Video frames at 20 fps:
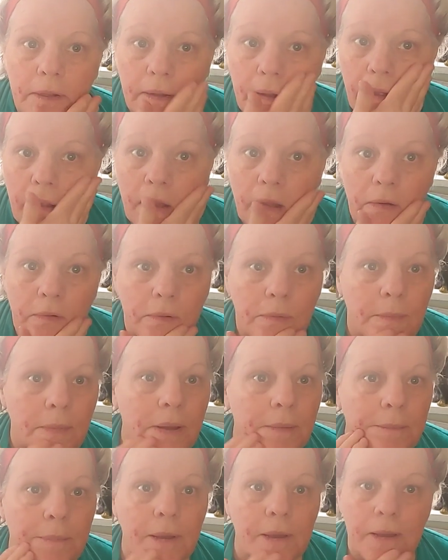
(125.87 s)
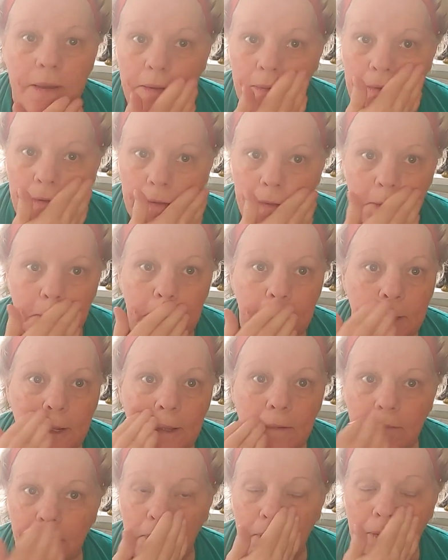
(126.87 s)
it all over my pants and
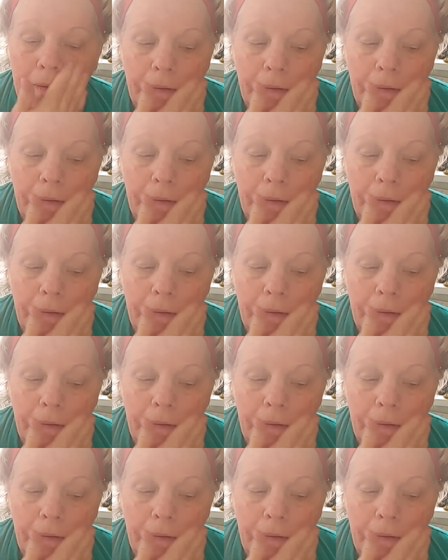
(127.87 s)
stuff.